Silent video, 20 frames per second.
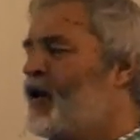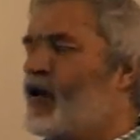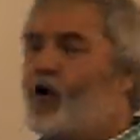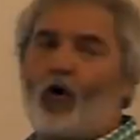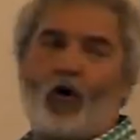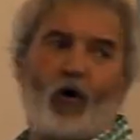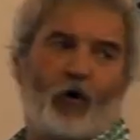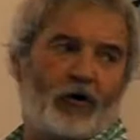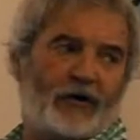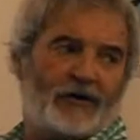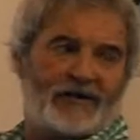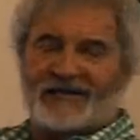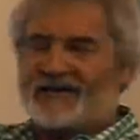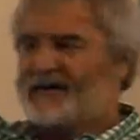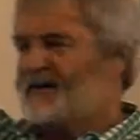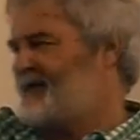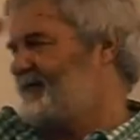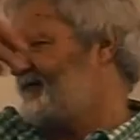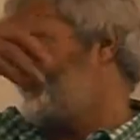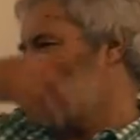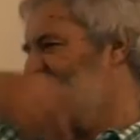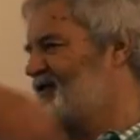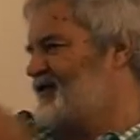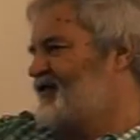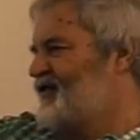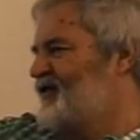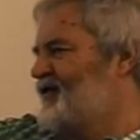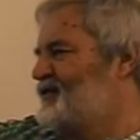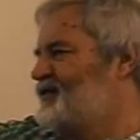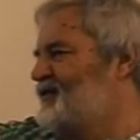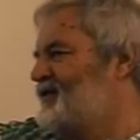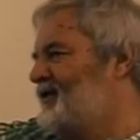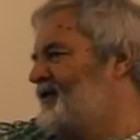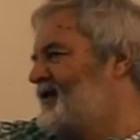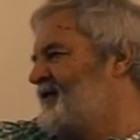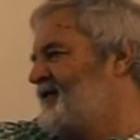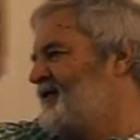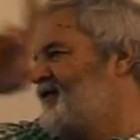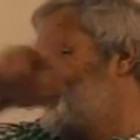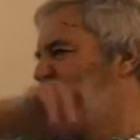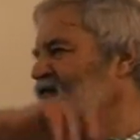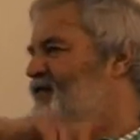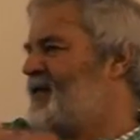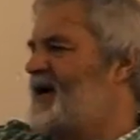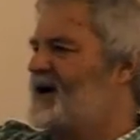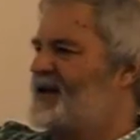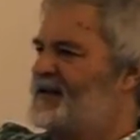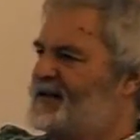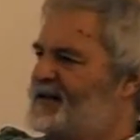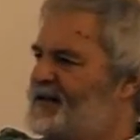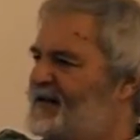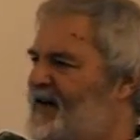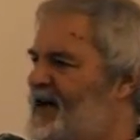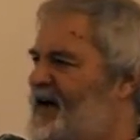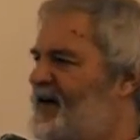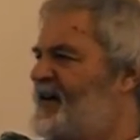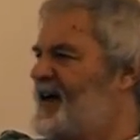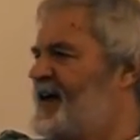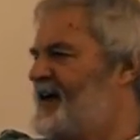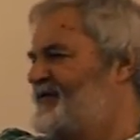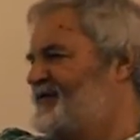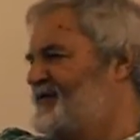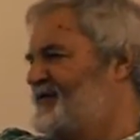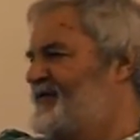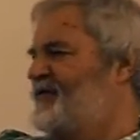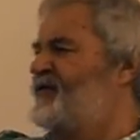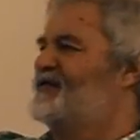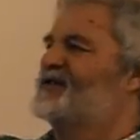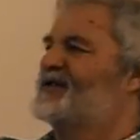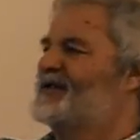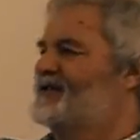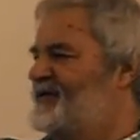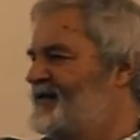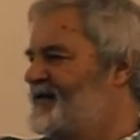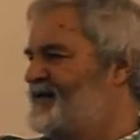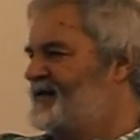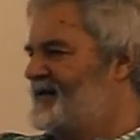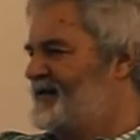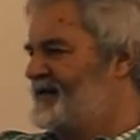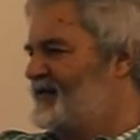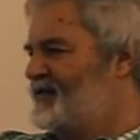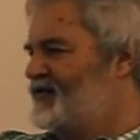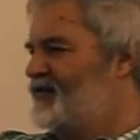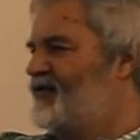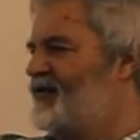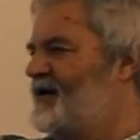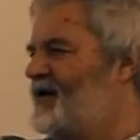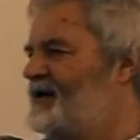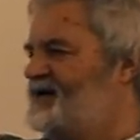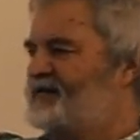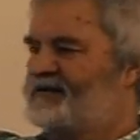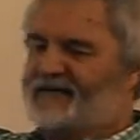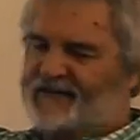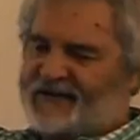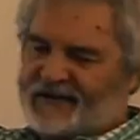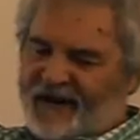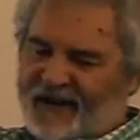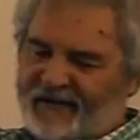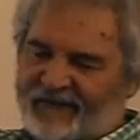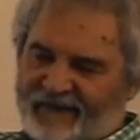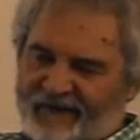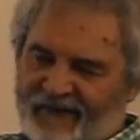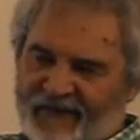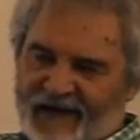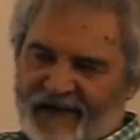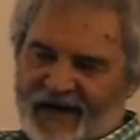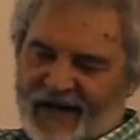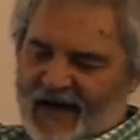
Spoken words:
All this stuff was cooked within a few miles of our house in Oxford. It's all local stuff.